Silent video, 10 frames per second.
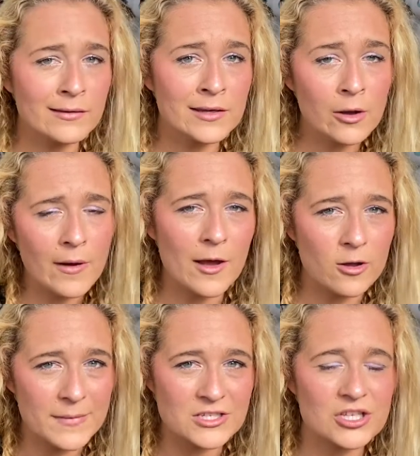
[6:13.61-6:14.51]
you know how
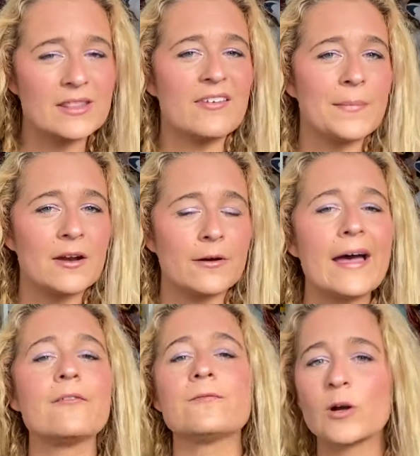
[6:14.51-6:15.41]
I mentioned they've been
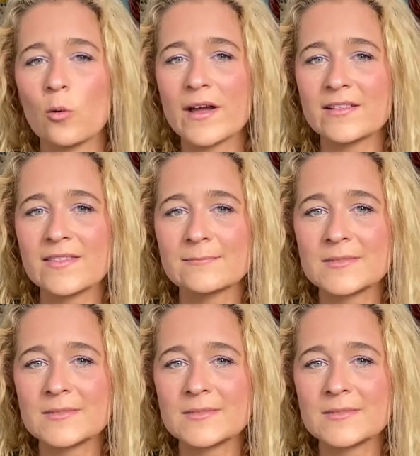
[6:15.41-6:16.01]
around for quite some